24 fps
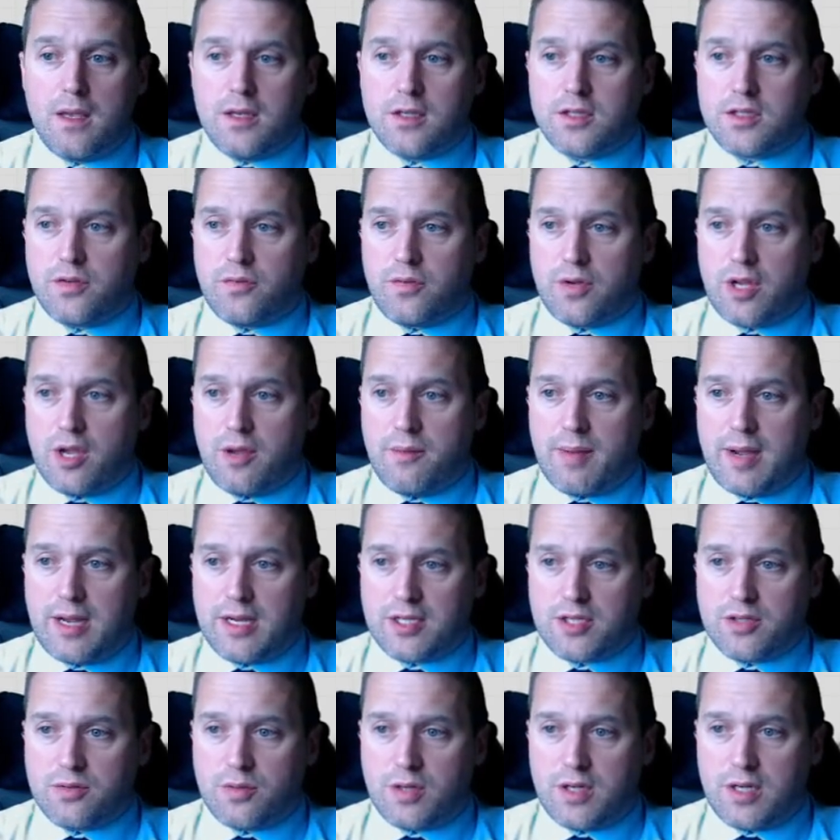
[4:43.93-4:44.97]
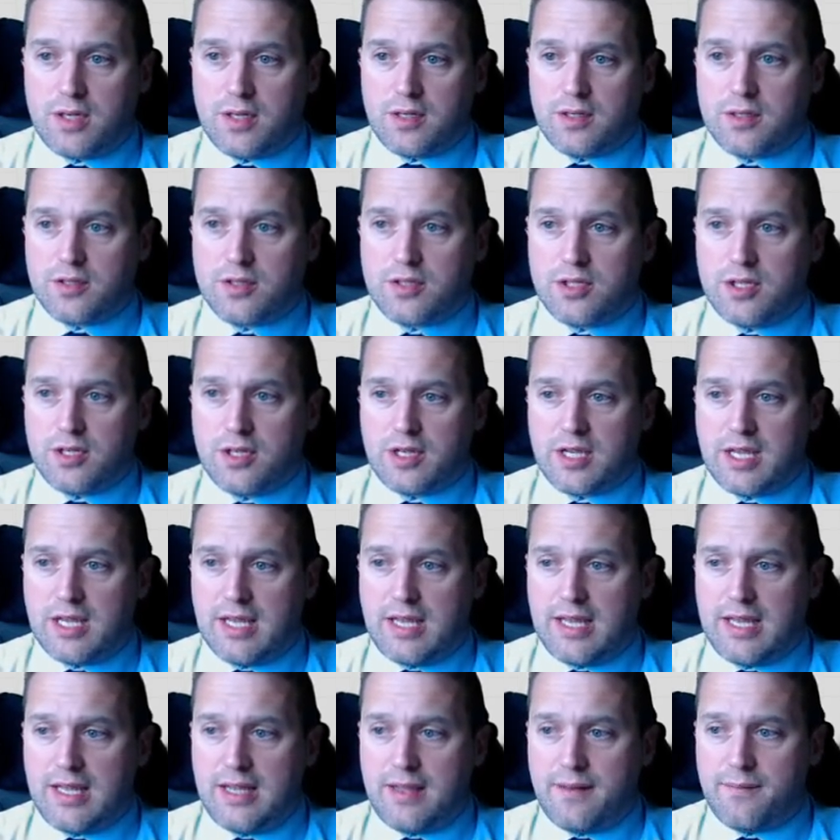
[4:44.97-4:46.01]
So we go back to our circuit
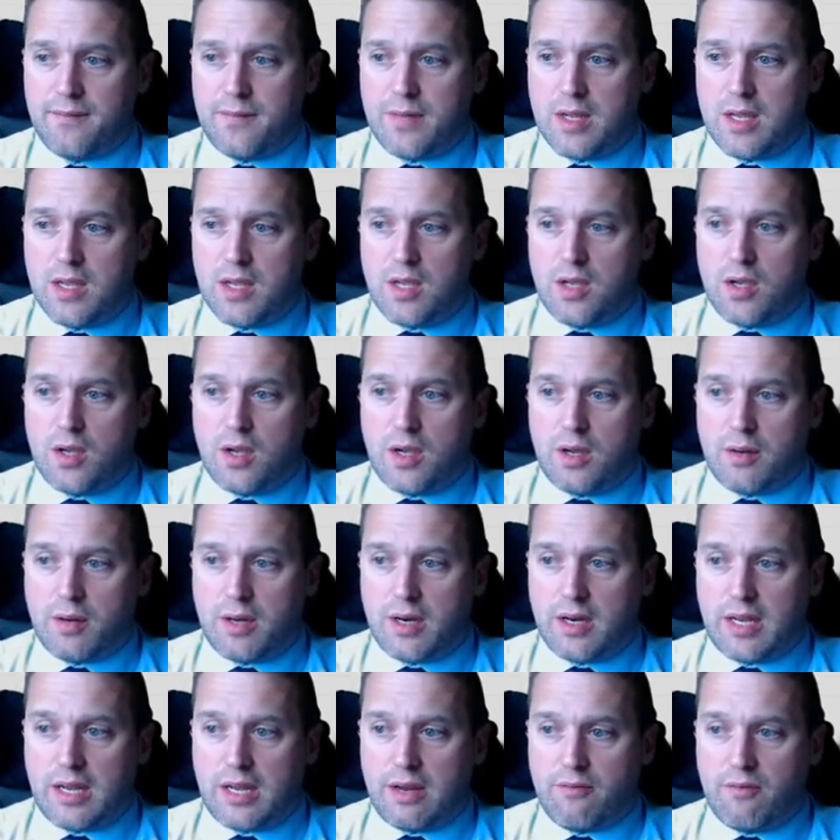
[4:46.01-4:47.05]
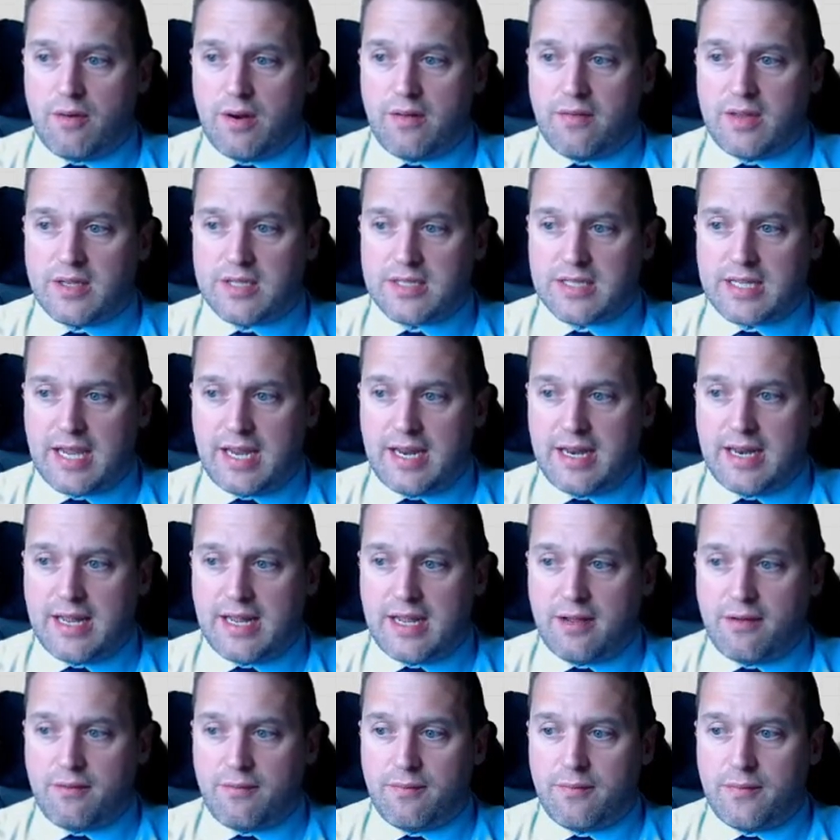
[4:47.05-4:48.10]
here. I'm going to get rid of this gate
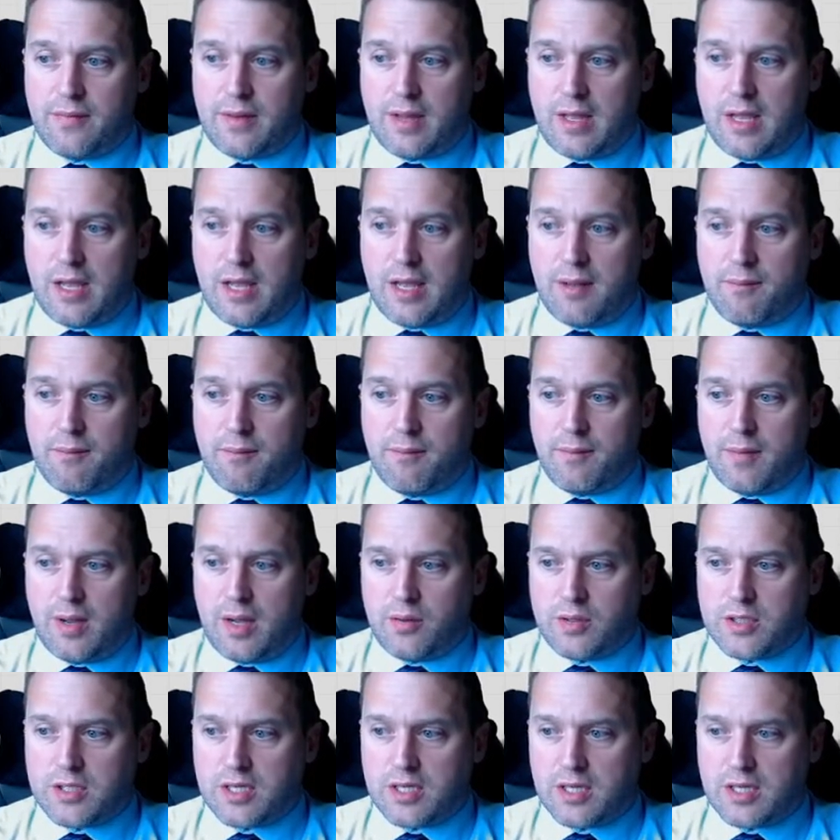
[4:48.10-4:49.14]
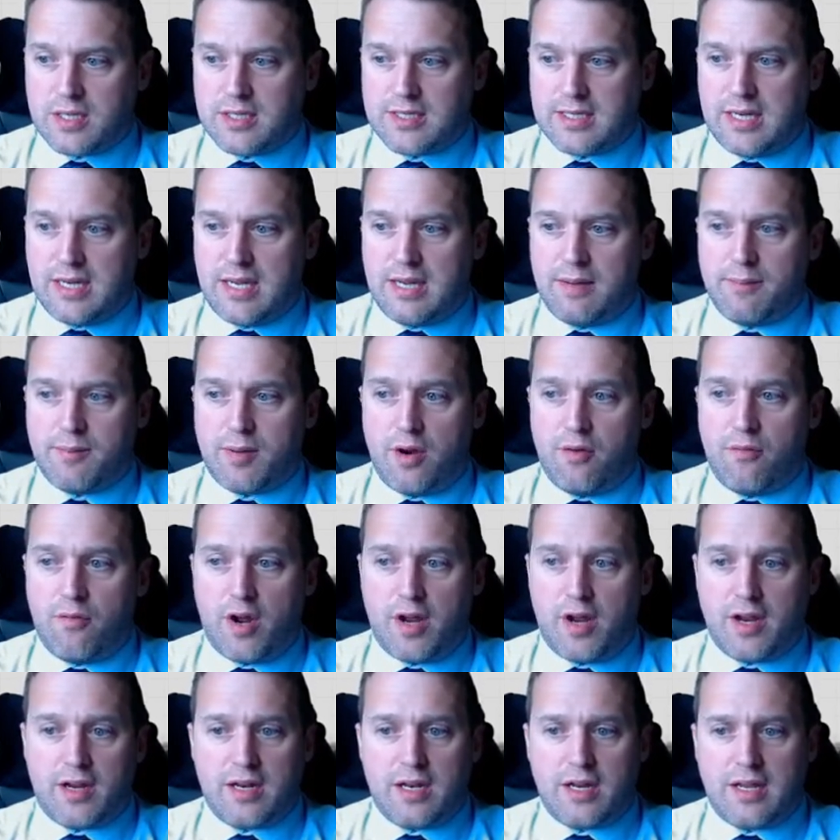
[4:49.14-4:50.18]
now, which I can delete by
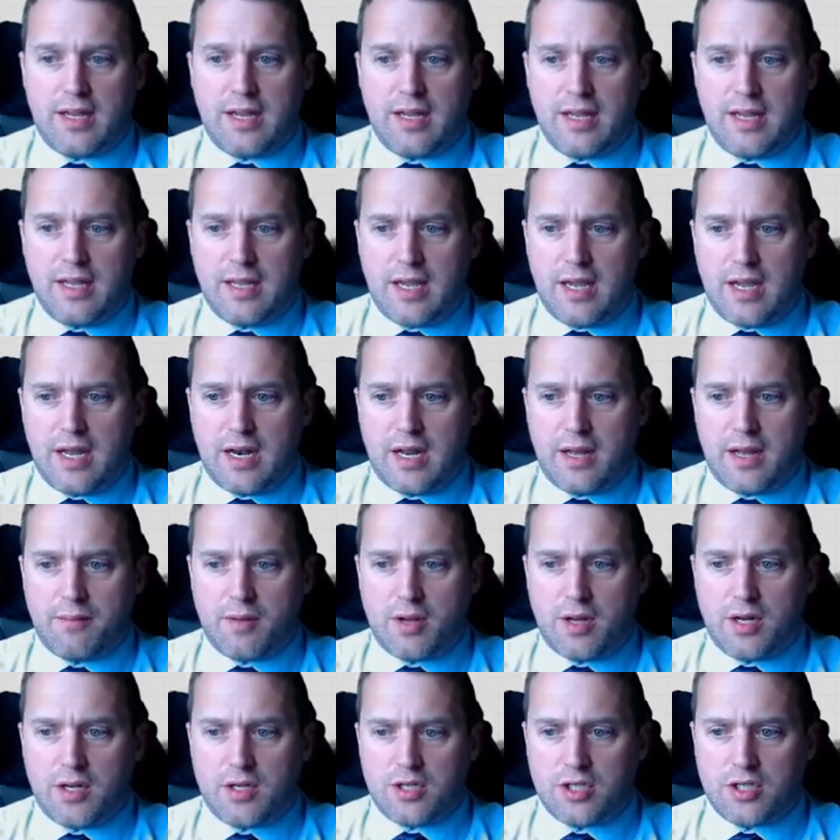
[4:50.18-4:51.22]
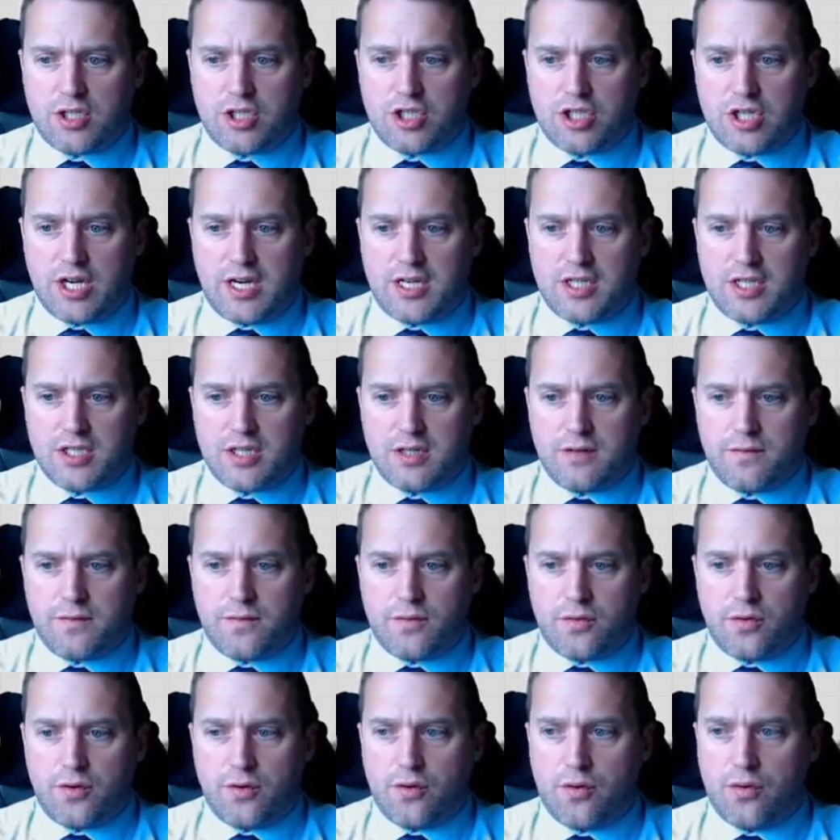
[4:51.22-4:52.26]
right clicking it, and I'm going to just change it
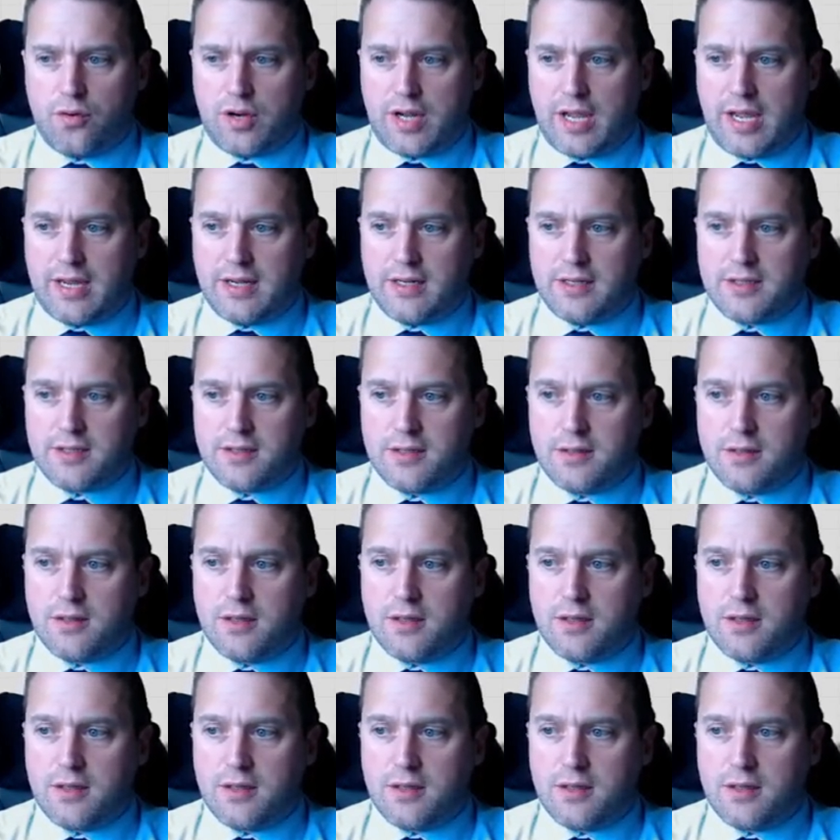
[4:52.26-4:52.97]
for an OR gate.